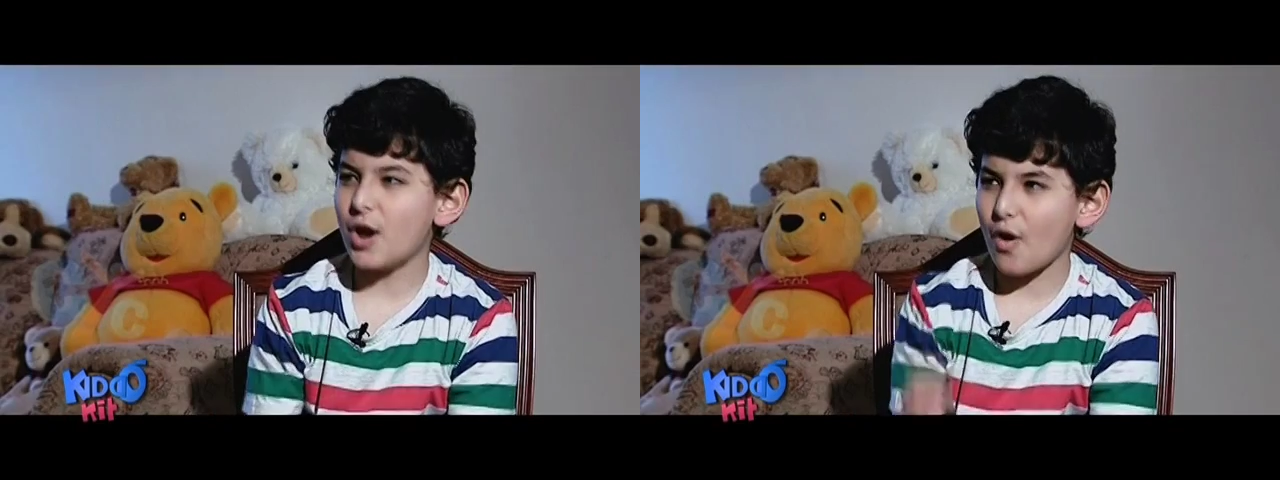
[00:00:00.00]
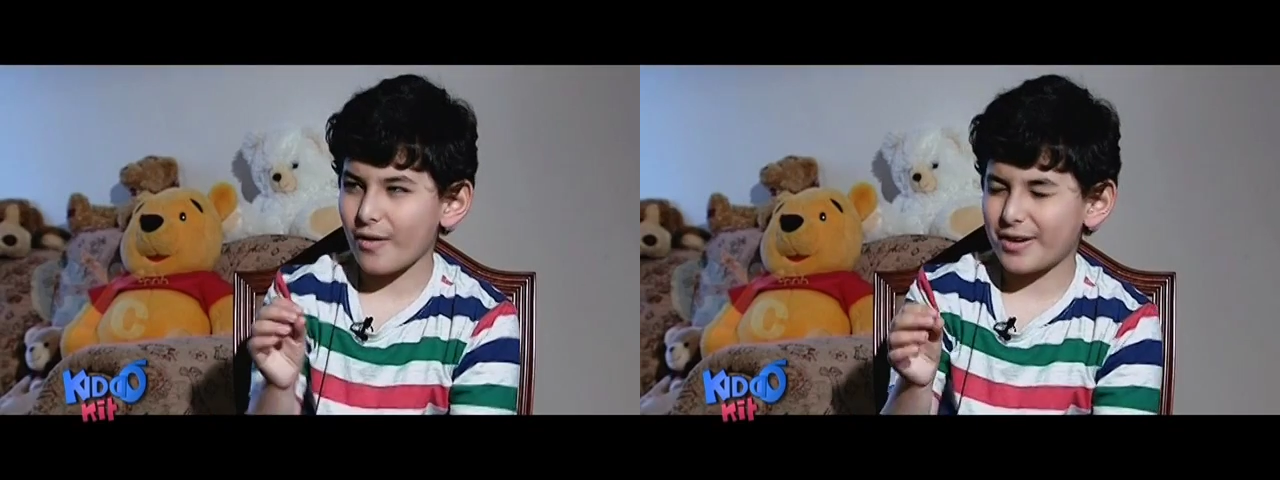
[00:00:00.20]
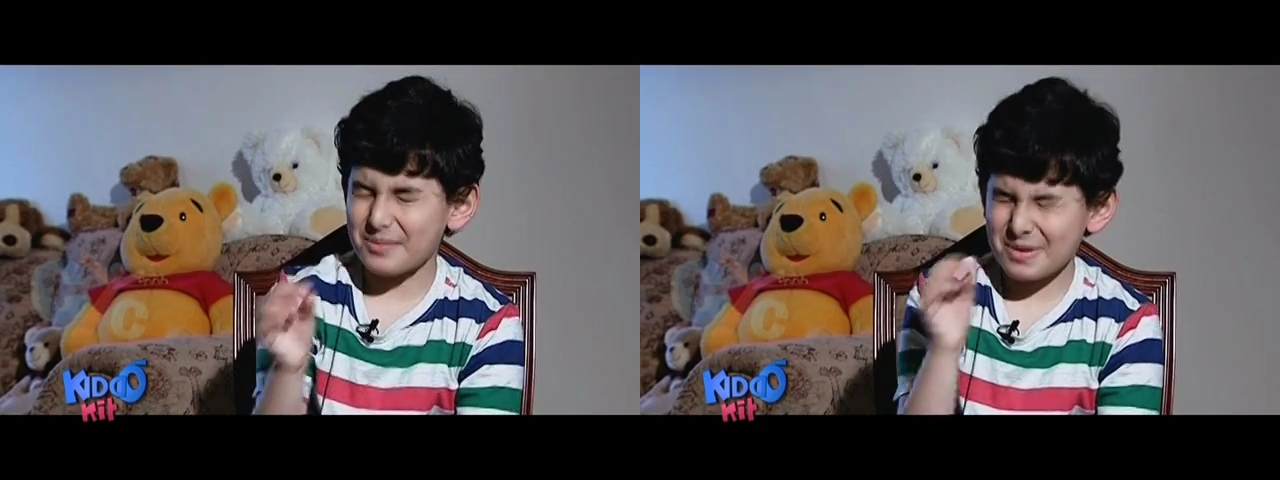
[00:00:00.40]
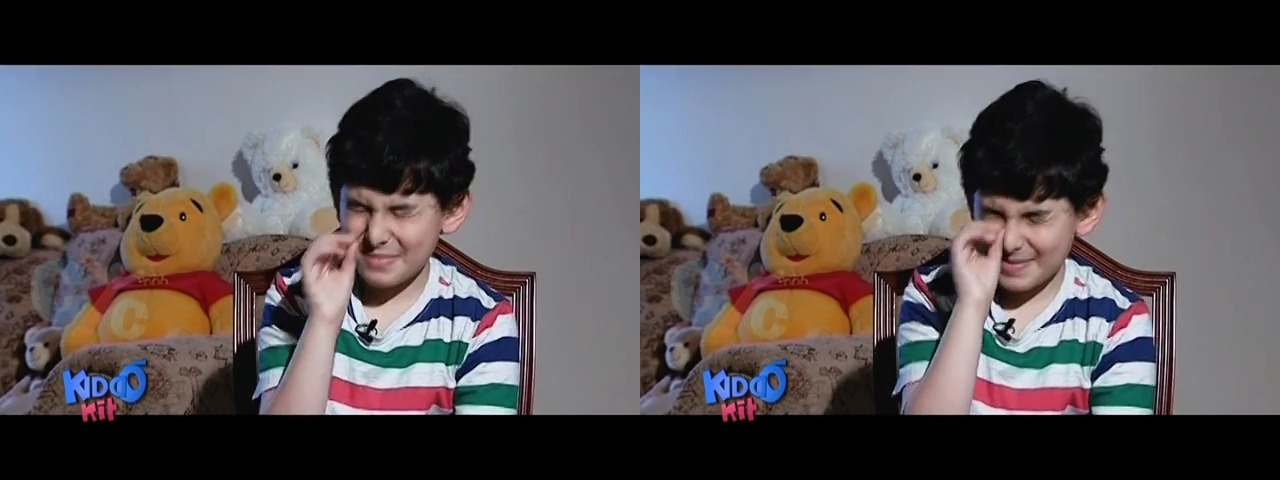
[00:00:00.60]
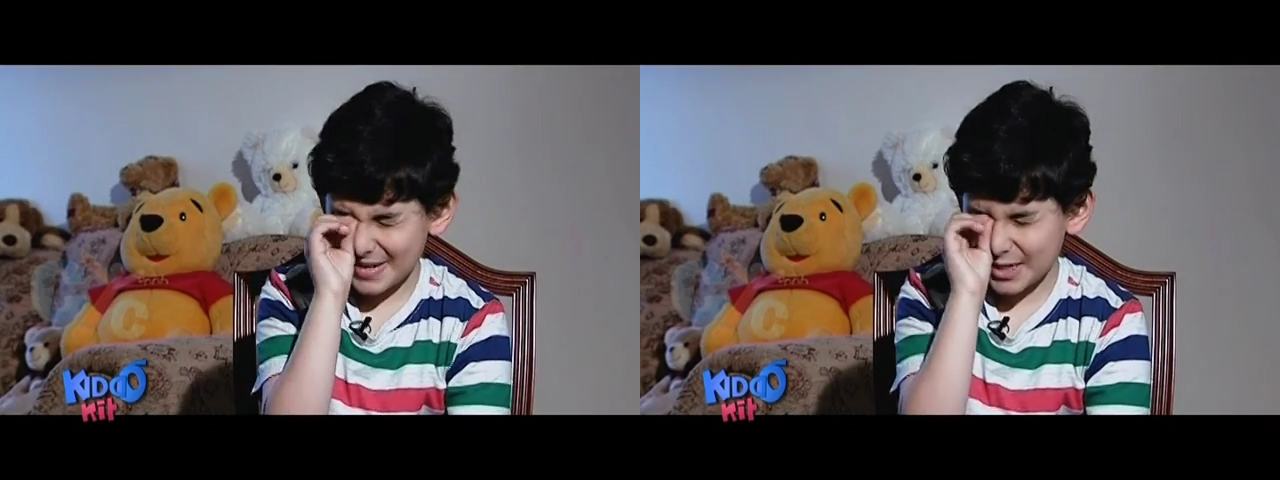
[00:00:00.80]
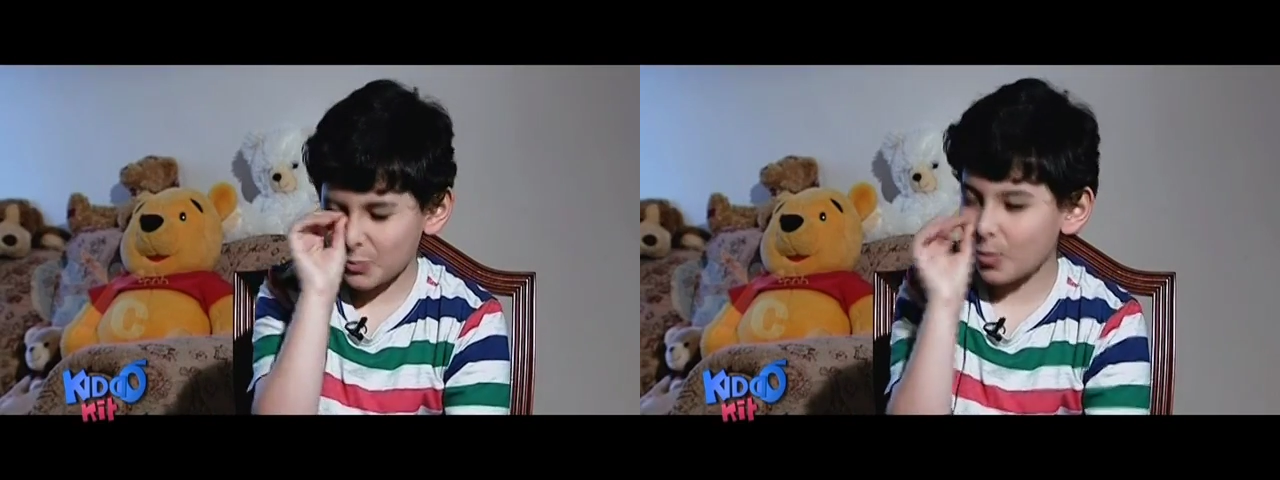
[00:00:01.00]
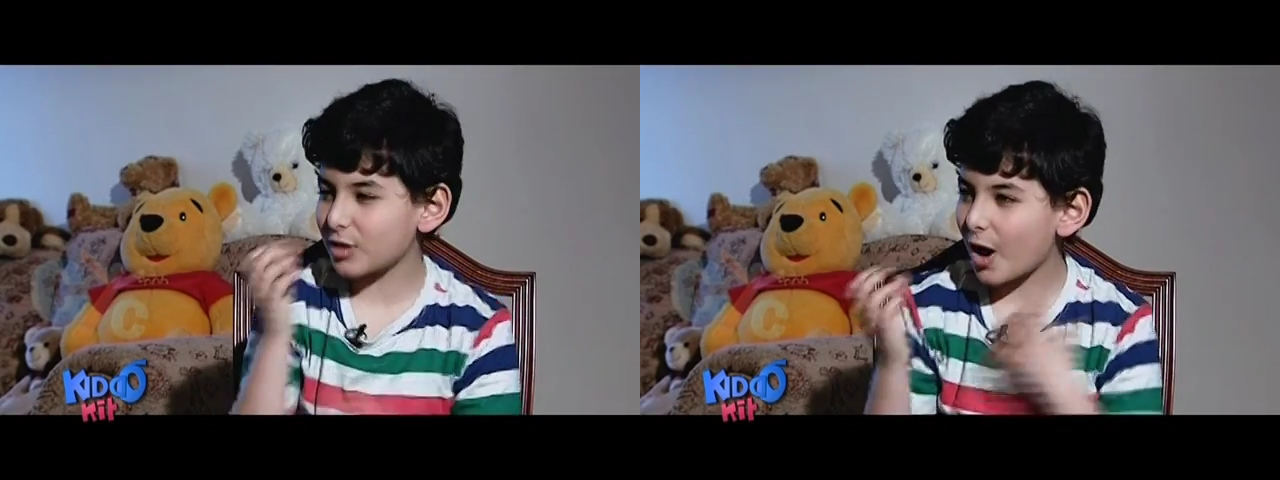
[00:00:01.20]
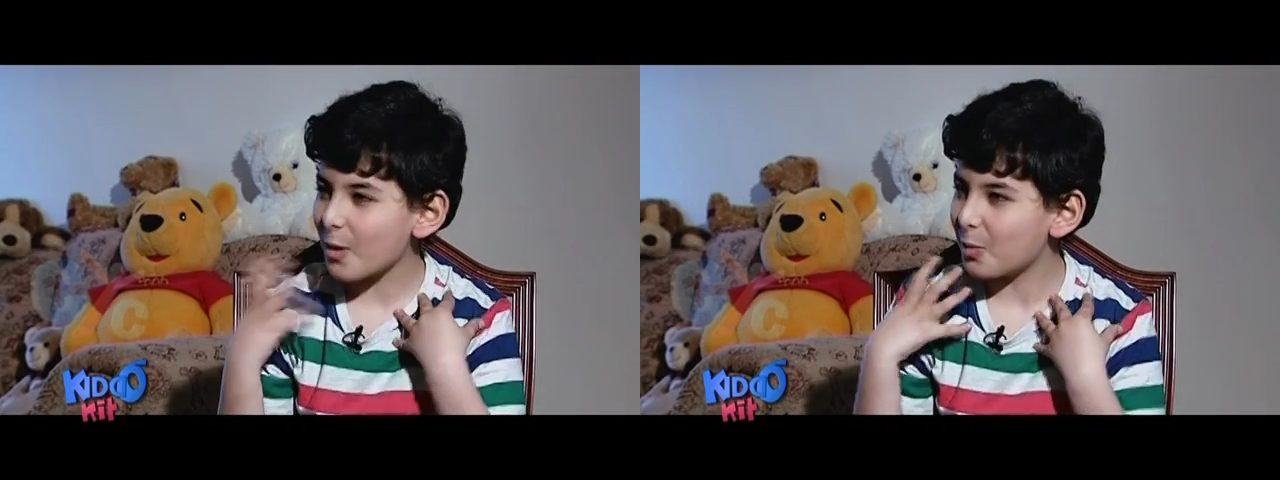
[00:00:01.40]
No, commitment is what
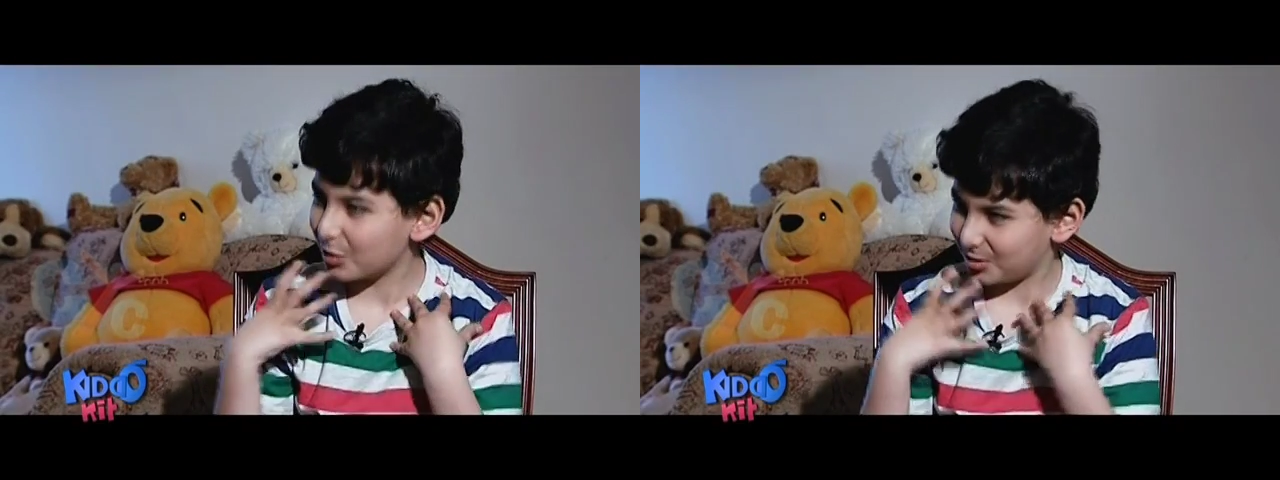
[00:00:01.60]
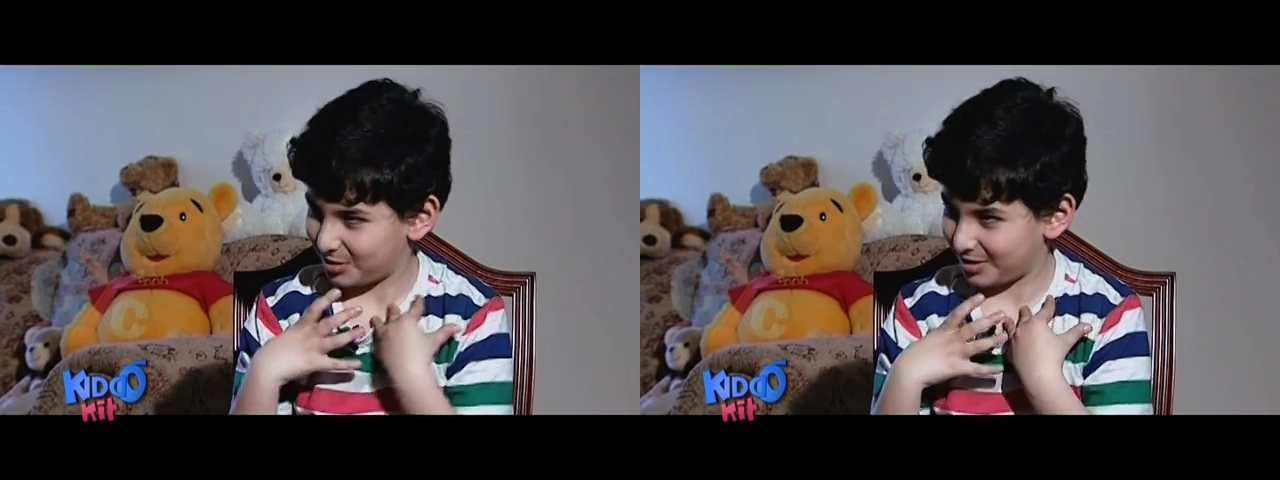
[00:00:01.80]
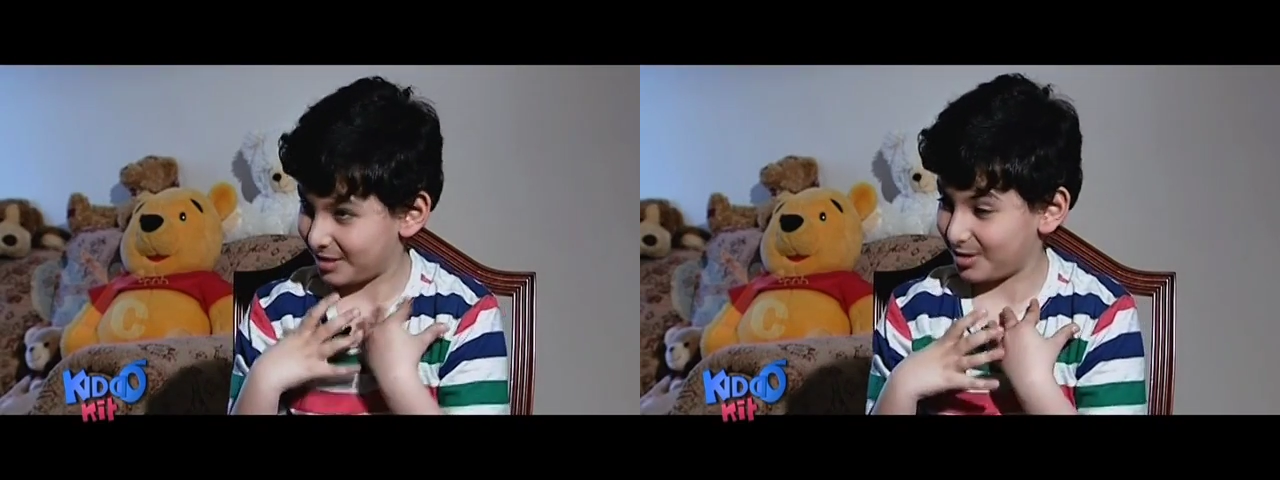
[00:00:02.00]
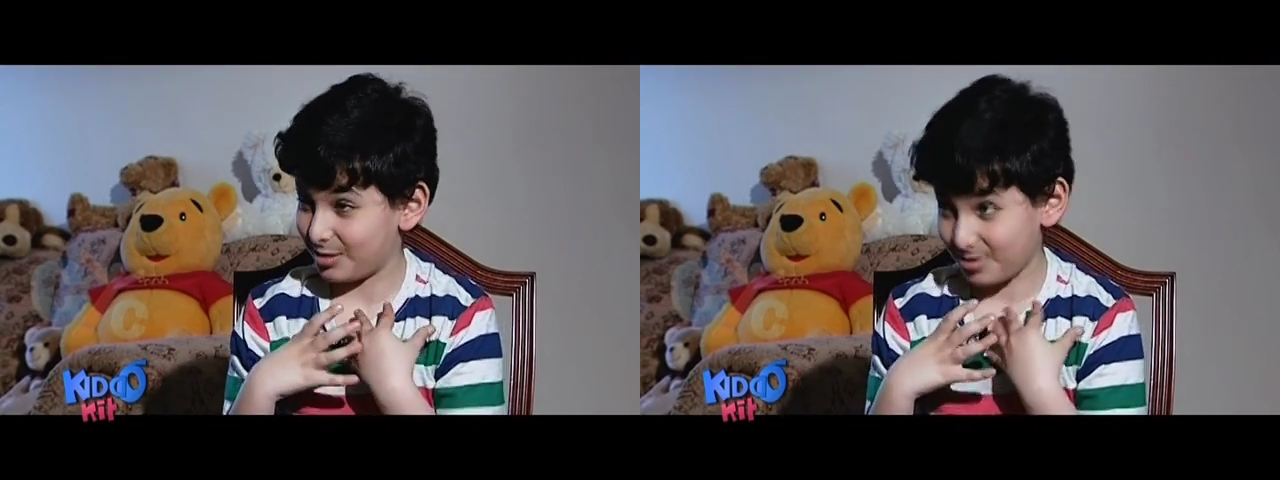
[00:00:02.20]
I want to